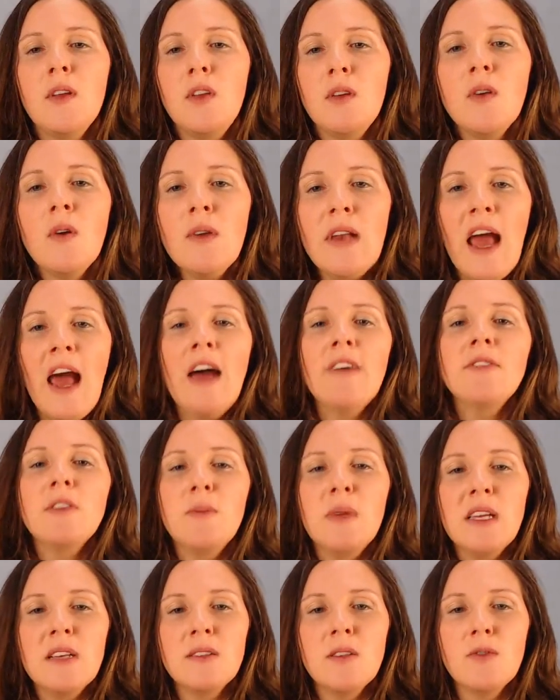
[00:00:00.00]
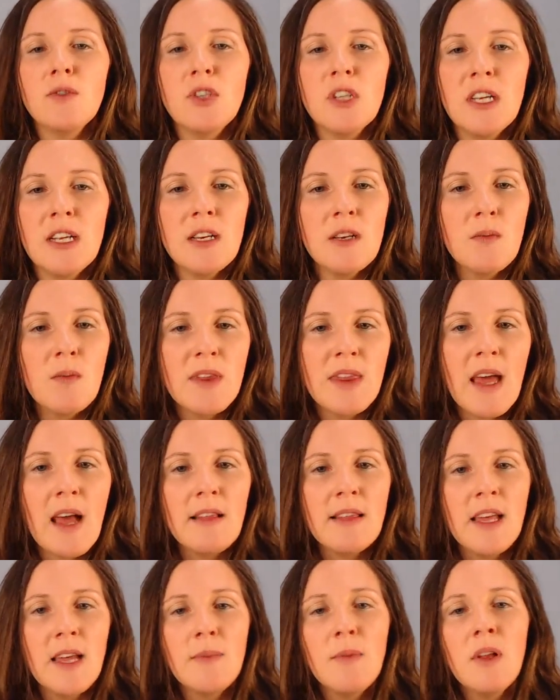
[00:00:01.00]
you don't have to be associated with
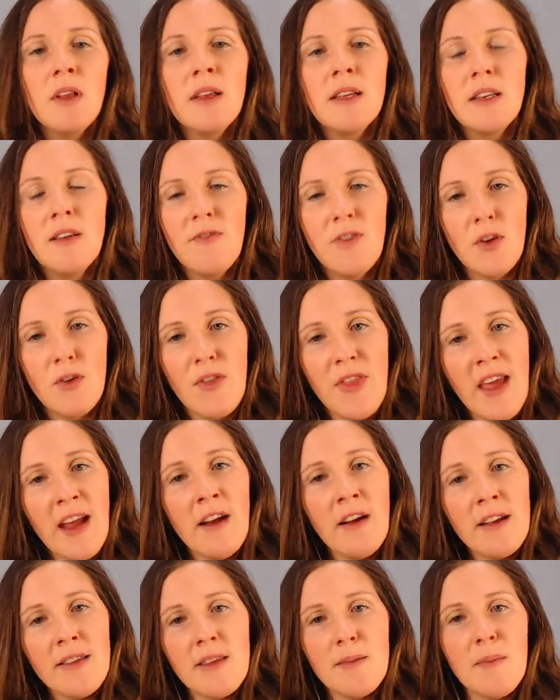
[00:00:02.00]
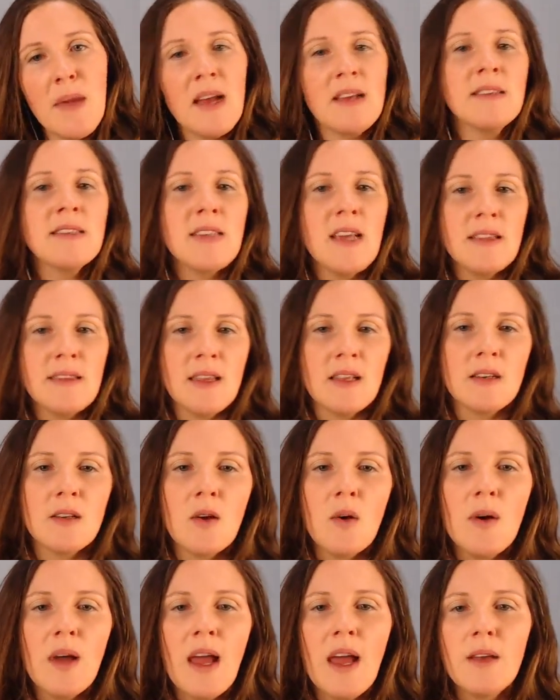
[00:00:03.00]
that label. And if you're there at the mindset, then
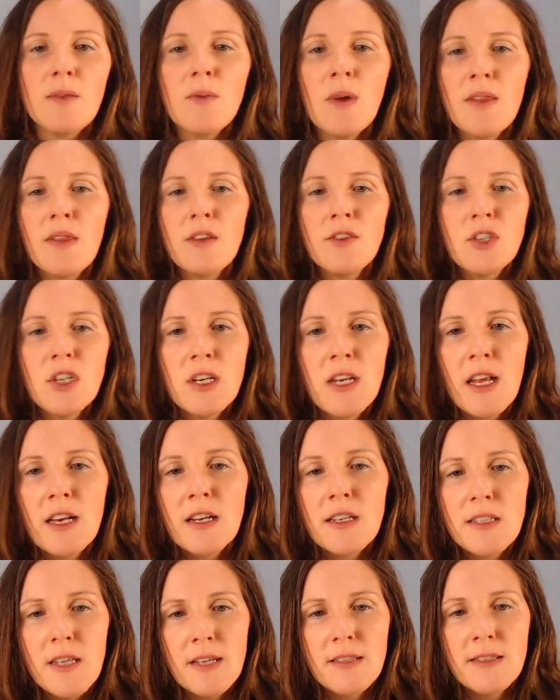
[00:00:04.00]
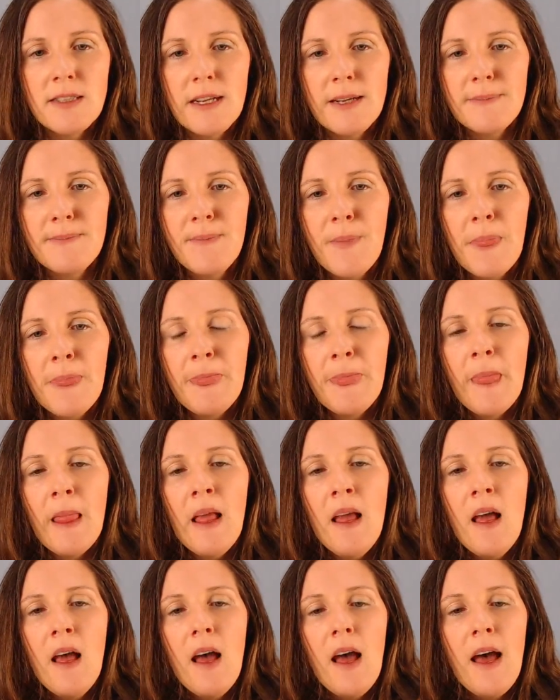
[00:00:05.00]
go ahead, run the genetic testing.
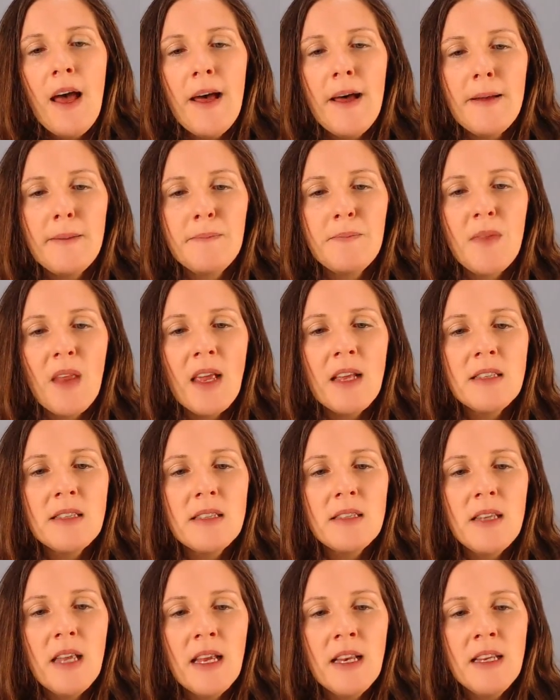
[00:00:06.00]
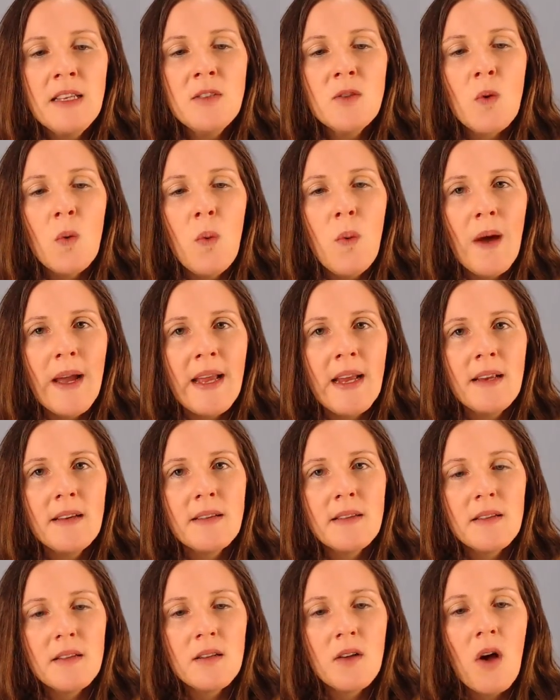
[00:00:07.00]
It is
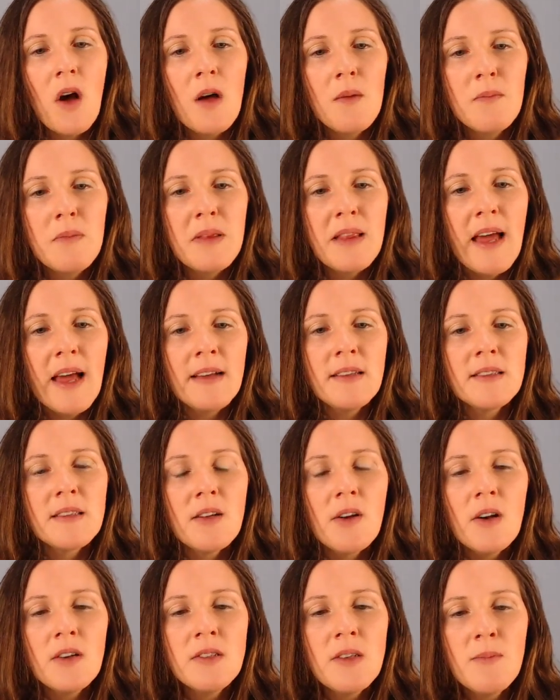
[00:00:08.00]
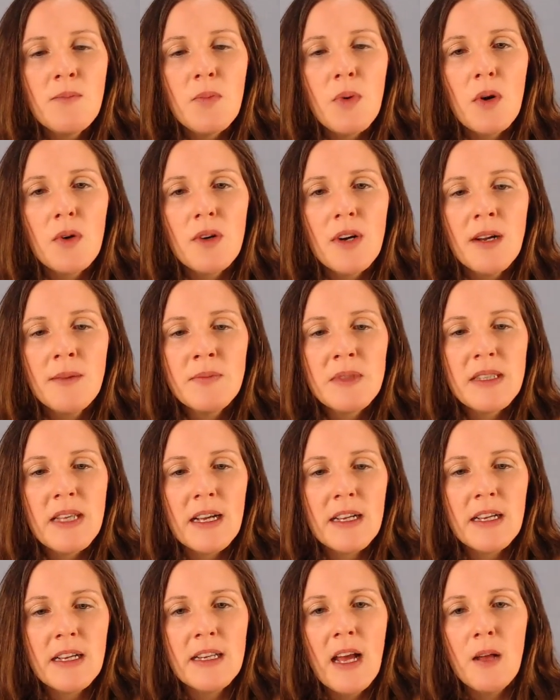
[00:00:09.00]
quite complex. There are some programs
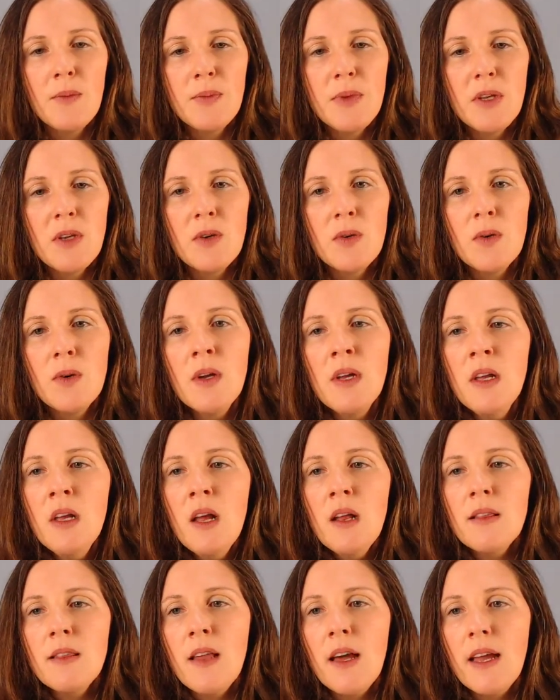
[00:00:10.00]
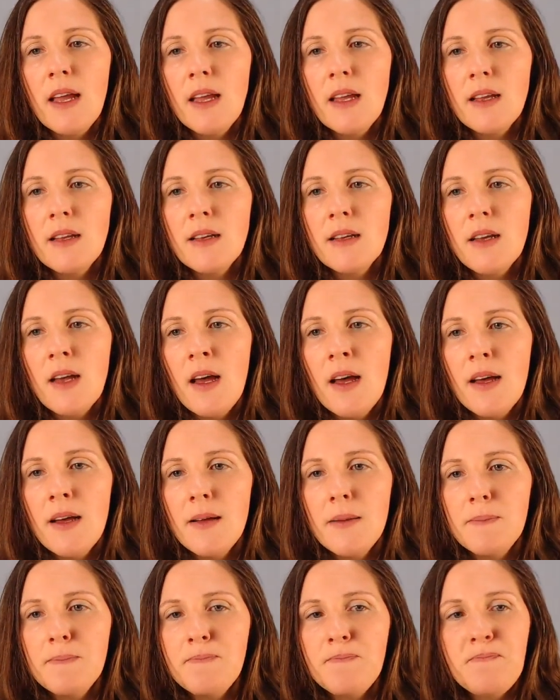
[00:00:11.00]
that can help you. Like,
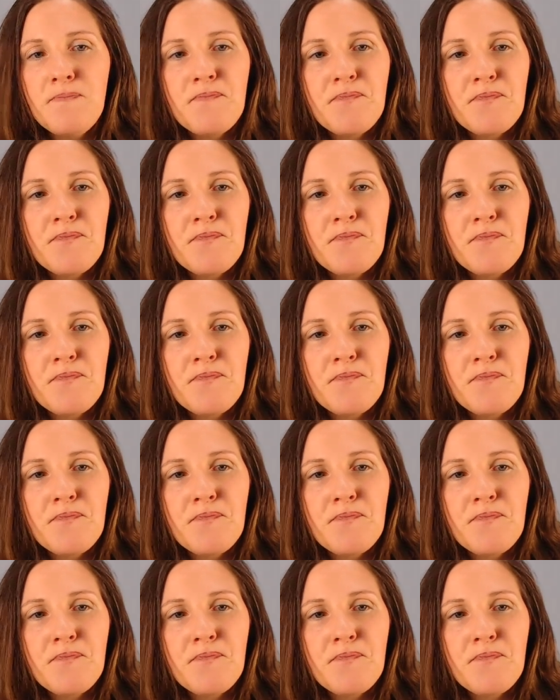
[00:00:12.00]
I